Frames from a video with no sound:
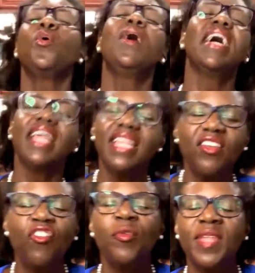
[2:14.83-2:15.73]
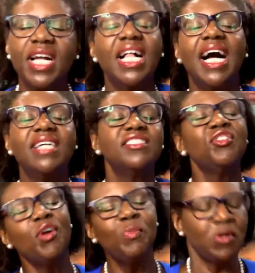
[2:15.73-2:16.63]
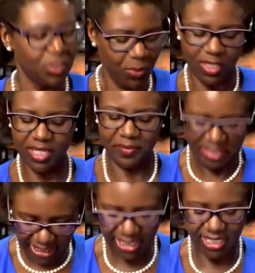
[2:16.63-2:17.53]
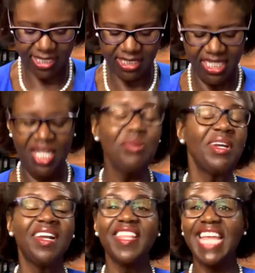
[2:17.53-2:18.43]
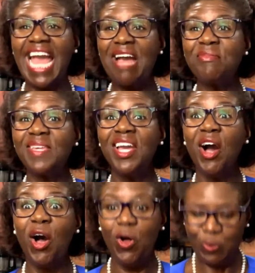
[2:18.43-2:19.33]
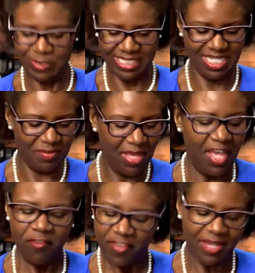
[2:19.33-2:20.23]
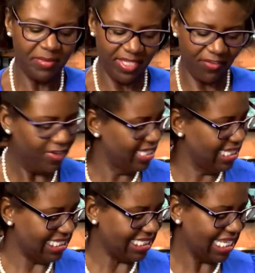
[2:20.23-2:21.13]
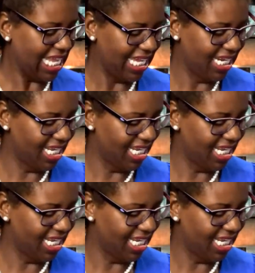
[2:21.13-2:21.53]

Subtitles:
quietly from the clouds, you are most welcome here. We are the happy, wholesome, family-friendly side